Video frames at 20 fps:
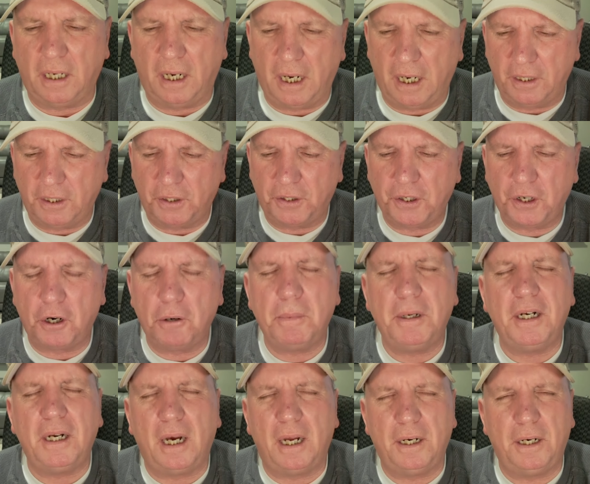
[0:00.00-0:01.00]
uh,
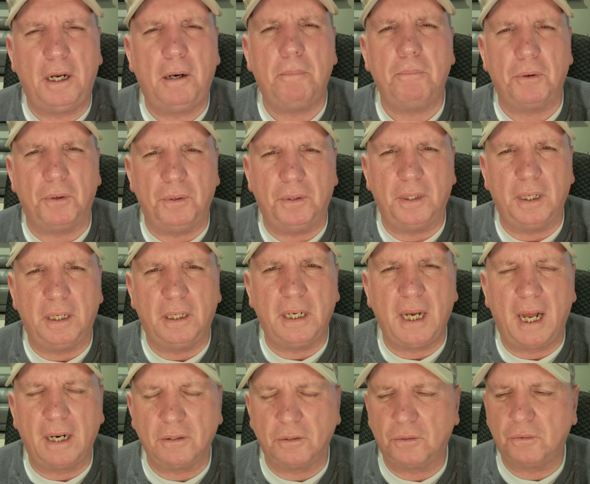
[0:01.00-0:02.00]
determine a number that
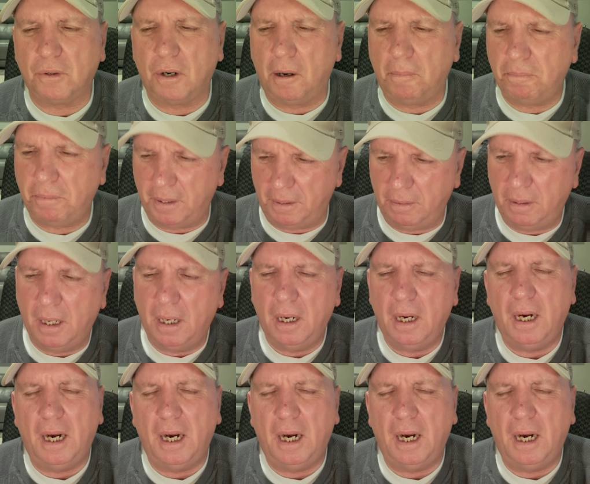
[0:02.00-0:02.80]
Donald Trump and